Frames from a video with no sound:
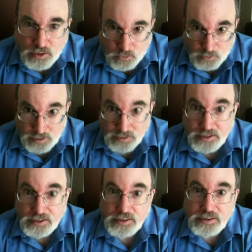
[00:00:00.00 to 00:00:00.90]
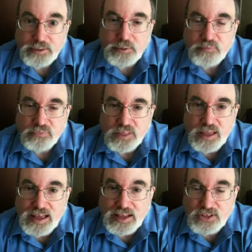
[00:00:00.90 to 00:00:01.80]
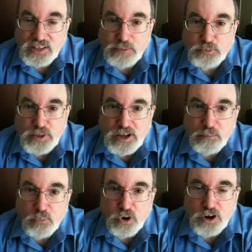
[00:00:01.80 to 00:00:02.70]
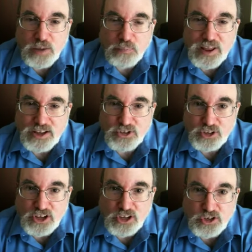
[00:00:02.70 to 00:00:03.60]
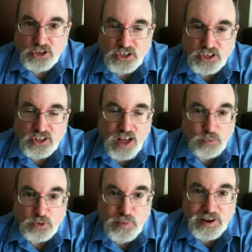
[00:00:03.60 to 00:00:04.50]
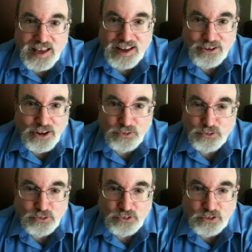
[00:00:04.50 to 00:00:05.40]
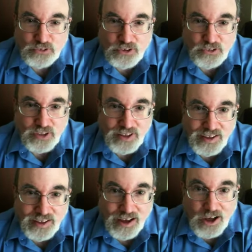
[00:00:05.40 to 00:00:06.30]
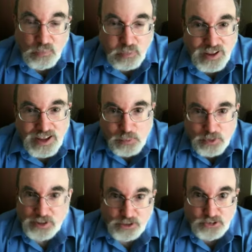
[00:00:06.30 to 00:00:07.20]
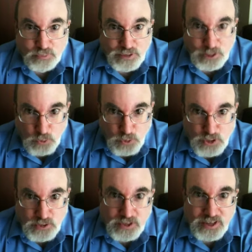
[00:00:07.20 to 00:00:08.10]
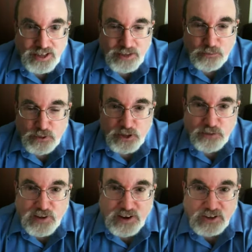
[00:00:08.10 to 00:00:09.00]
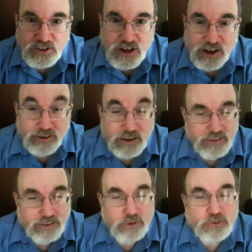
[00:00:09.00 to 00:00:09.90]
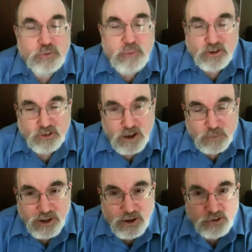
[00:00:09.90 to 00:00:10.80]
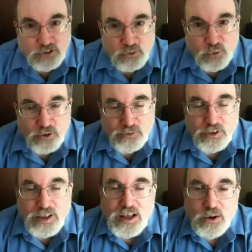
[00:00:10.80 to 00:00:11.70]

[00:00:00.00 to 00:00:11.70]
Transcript: Well, as the games become more complex, the king g6 line, which many annotators have suggested is unplayable and simply loses for the defending side, there are tremendous complications and wonderful.